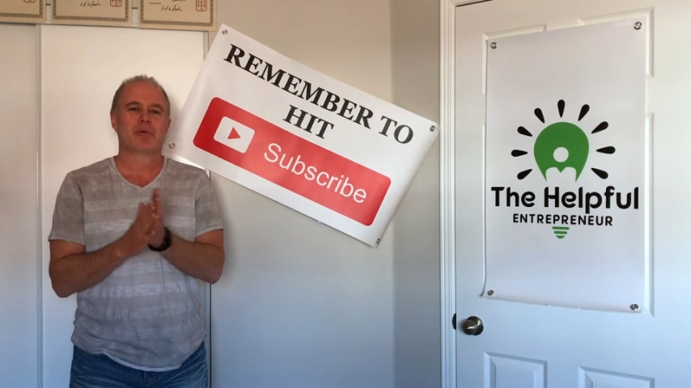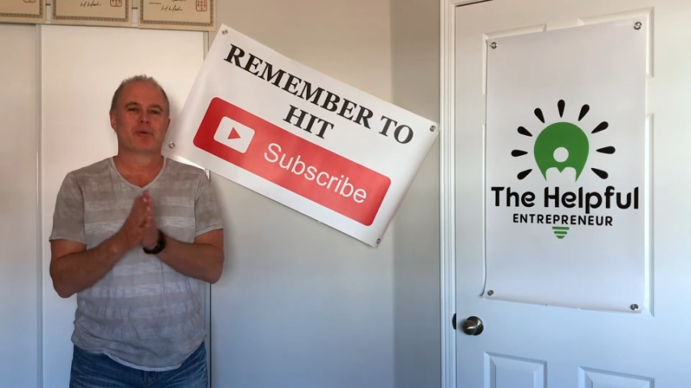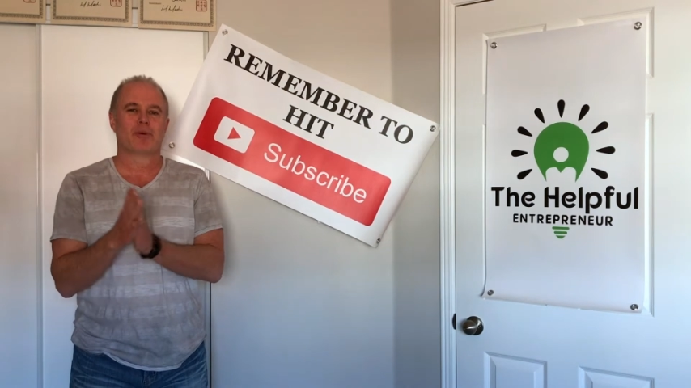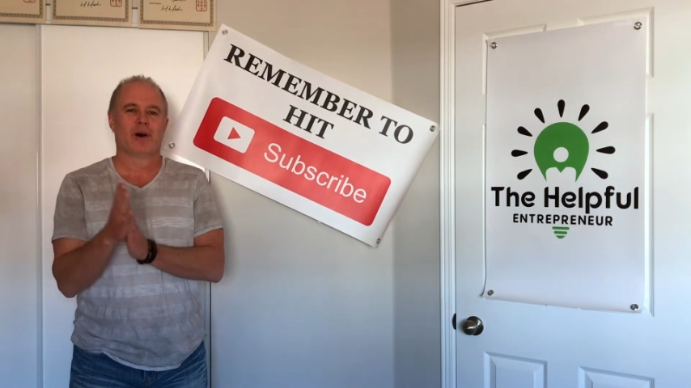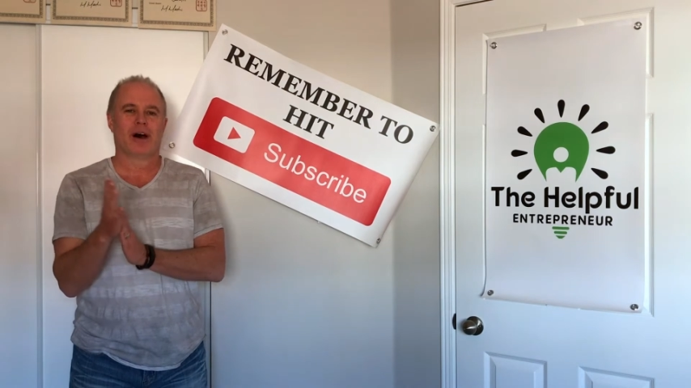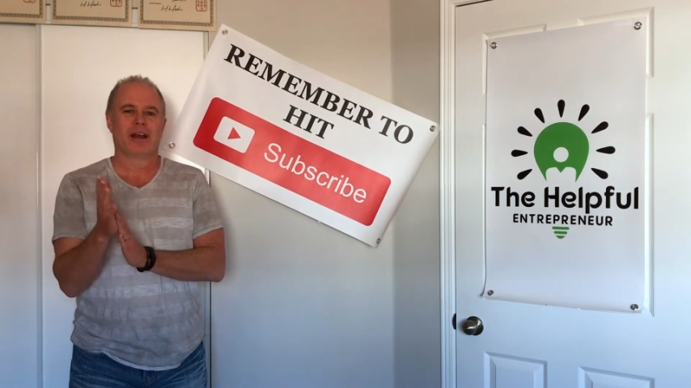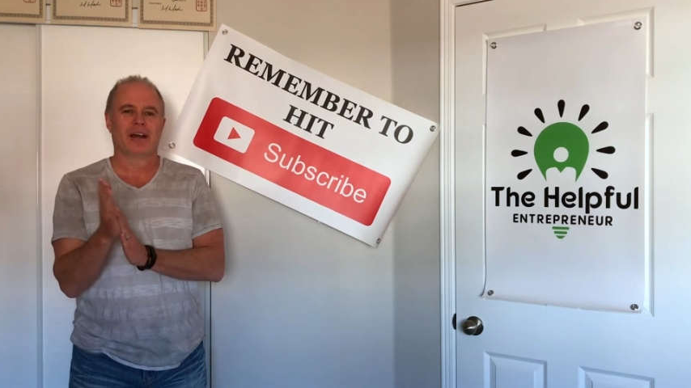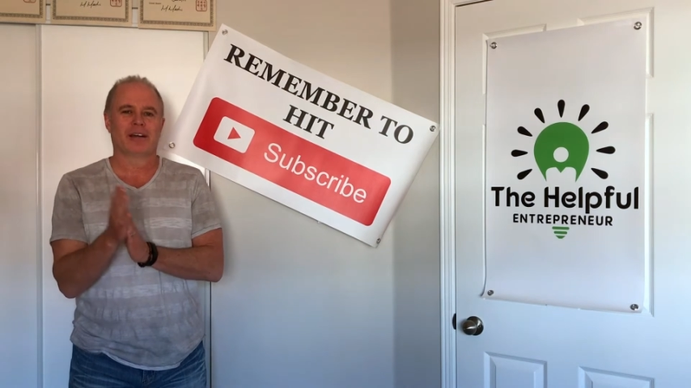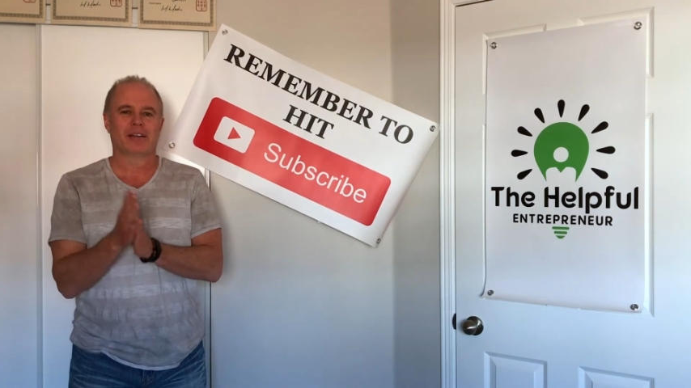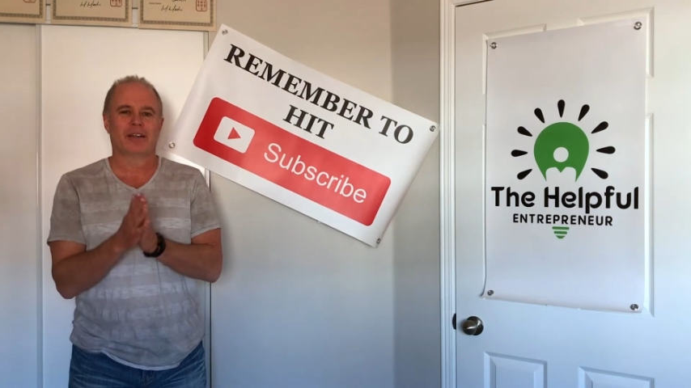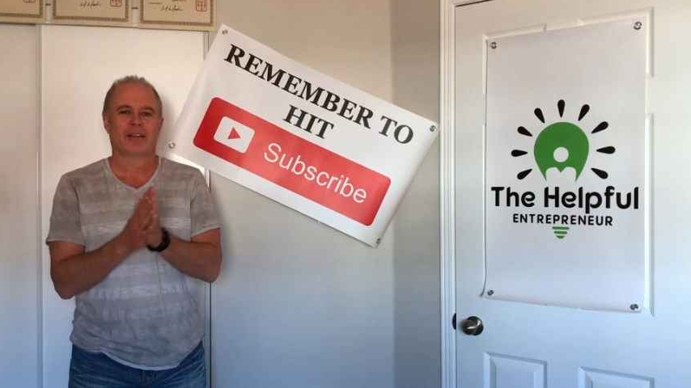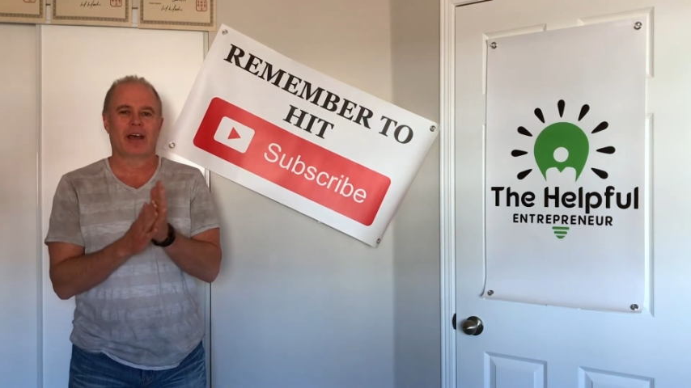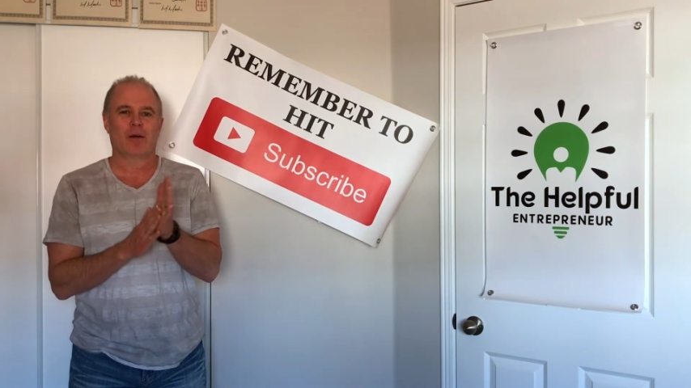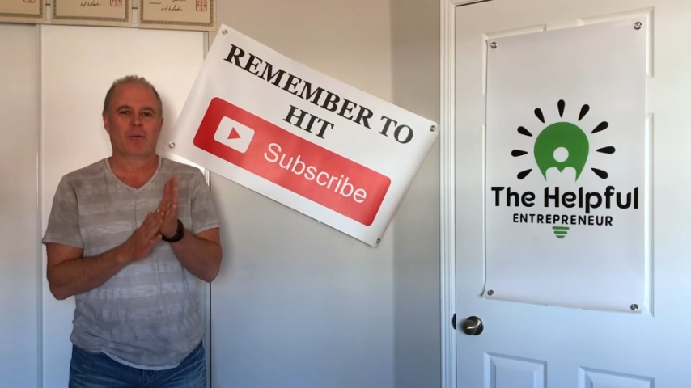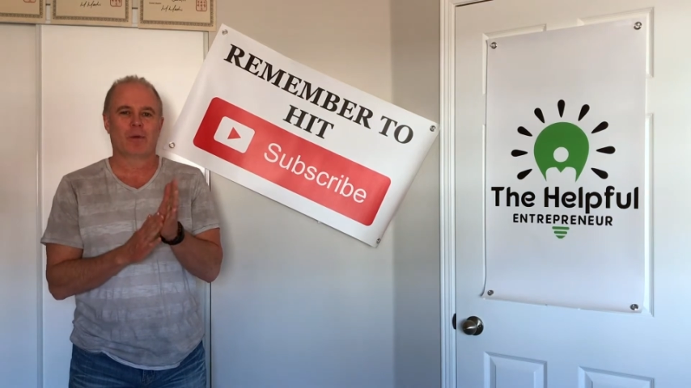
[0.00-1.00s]

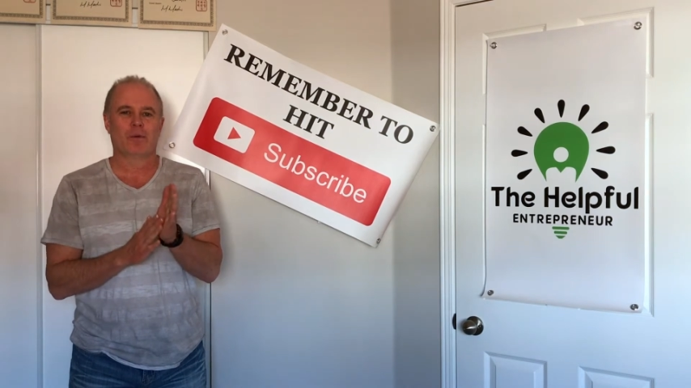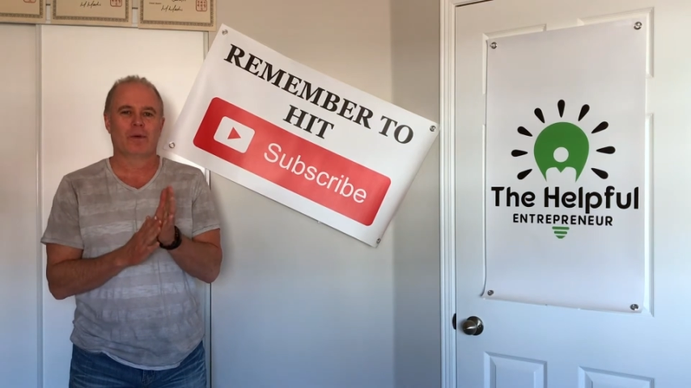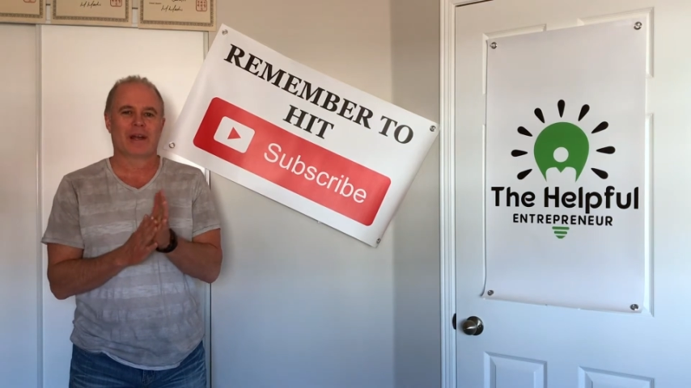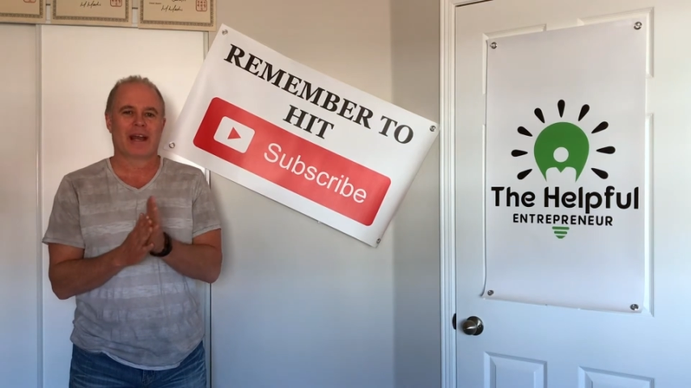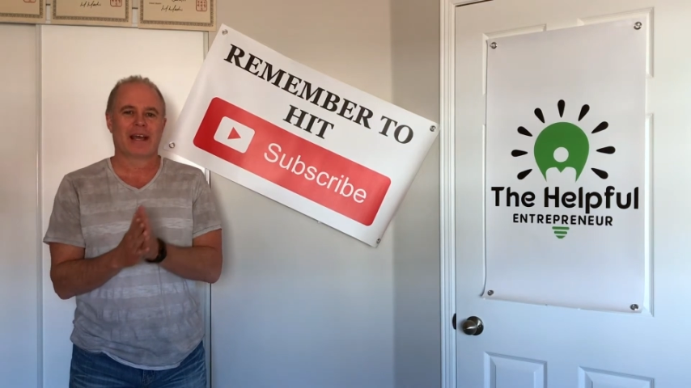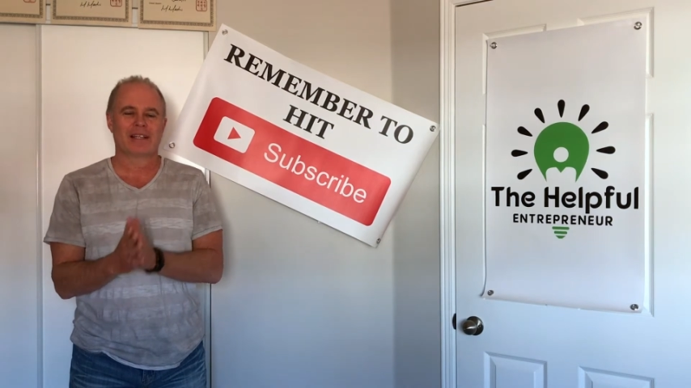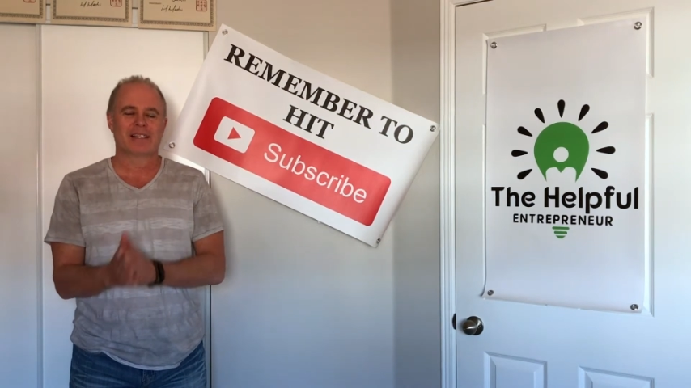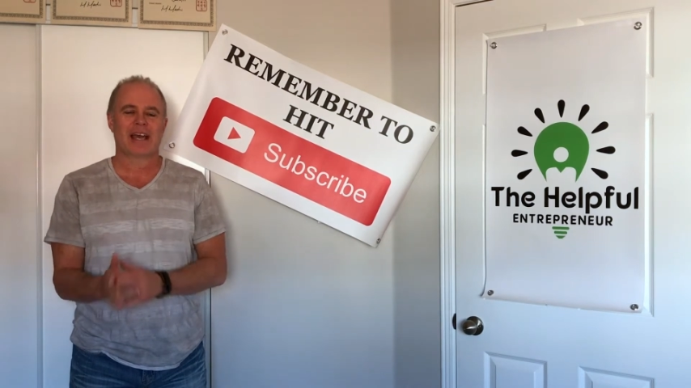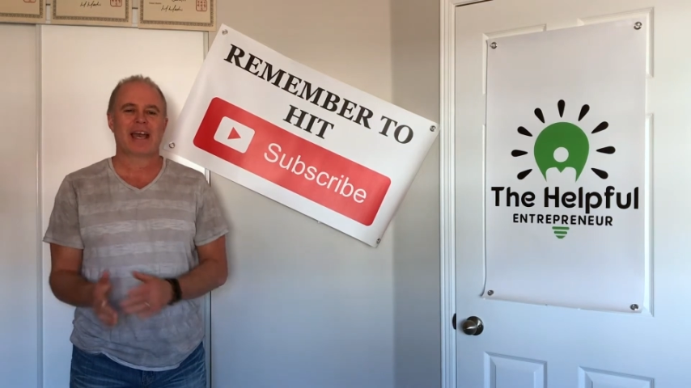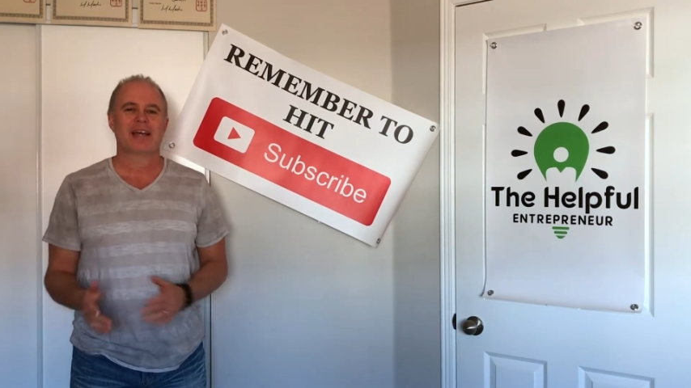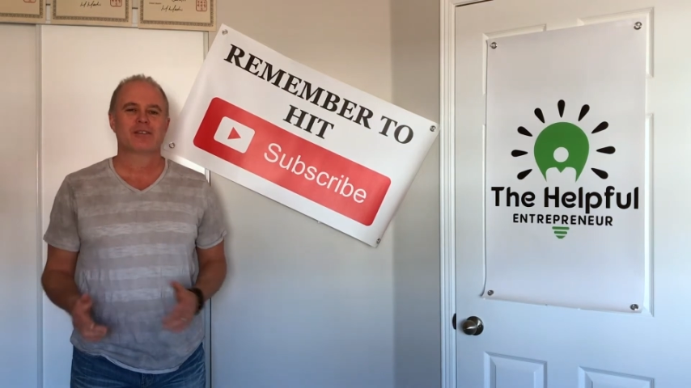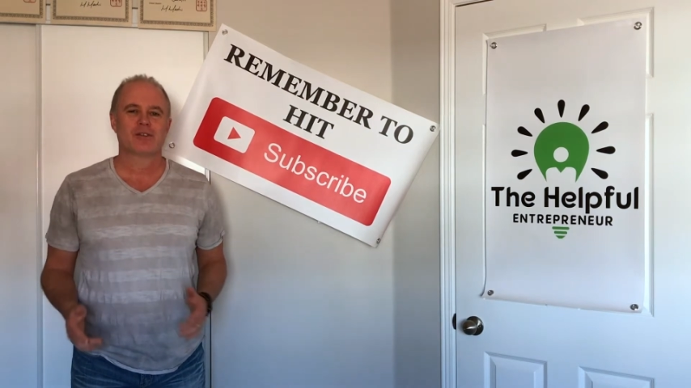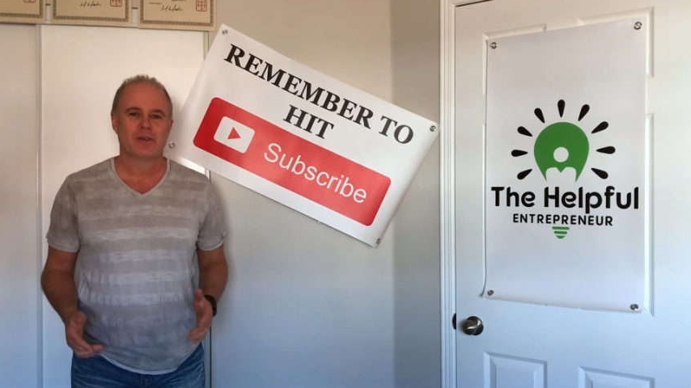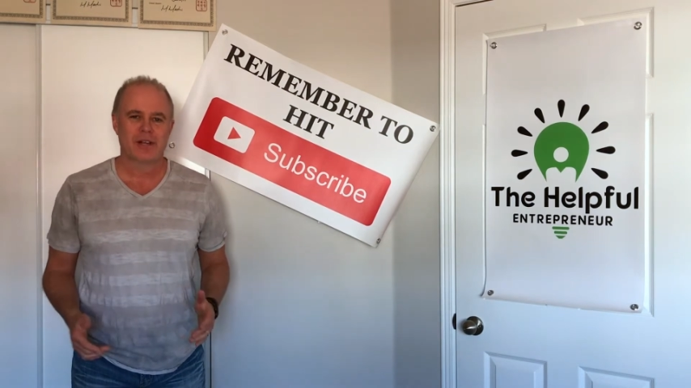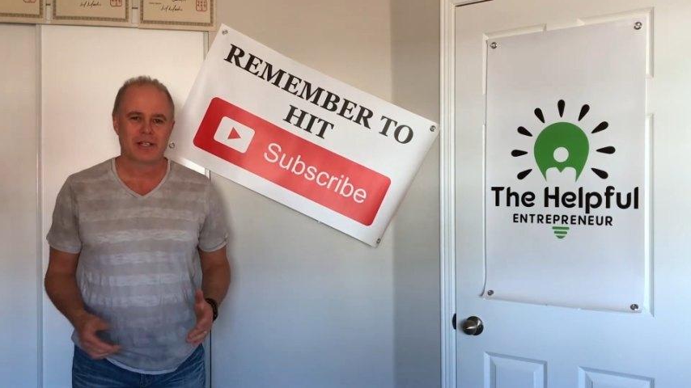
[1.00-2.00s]
product that we would like to
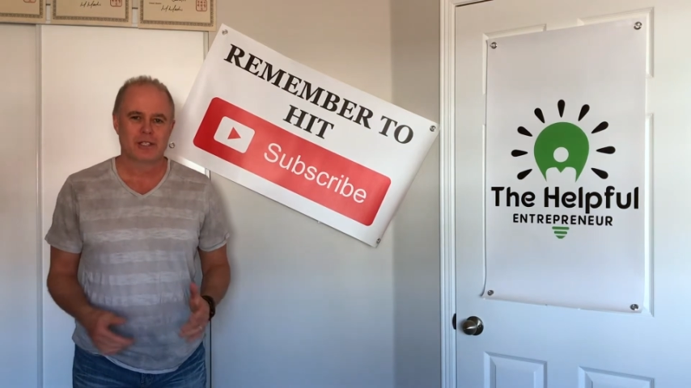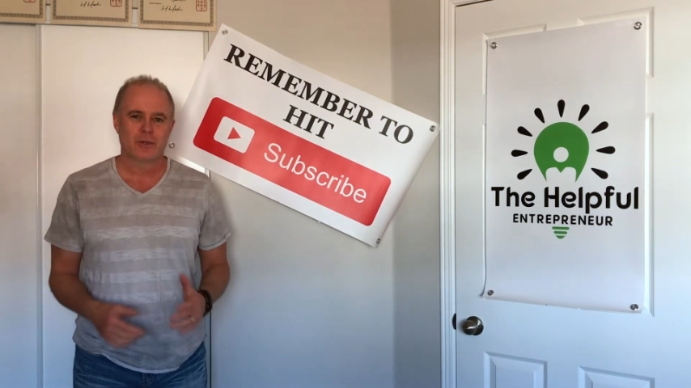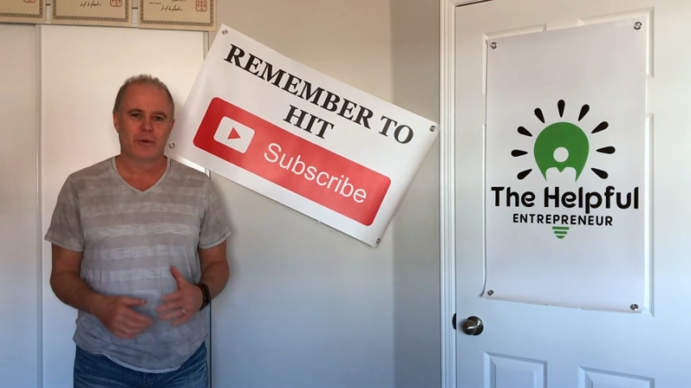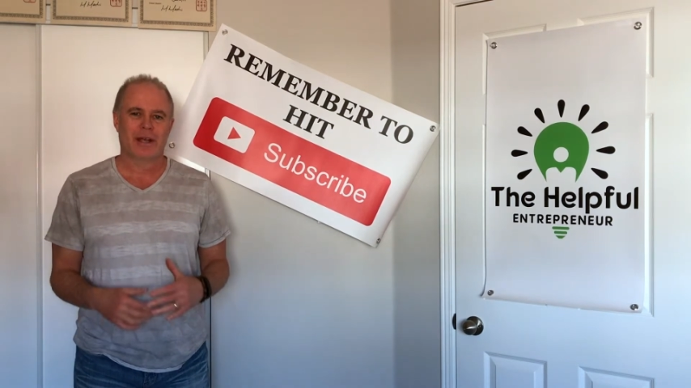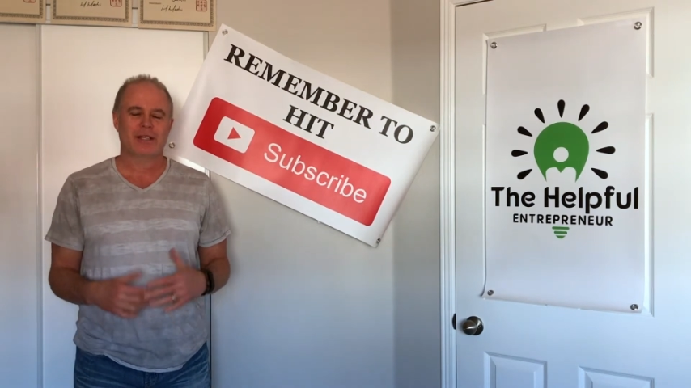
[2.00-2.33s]
enter into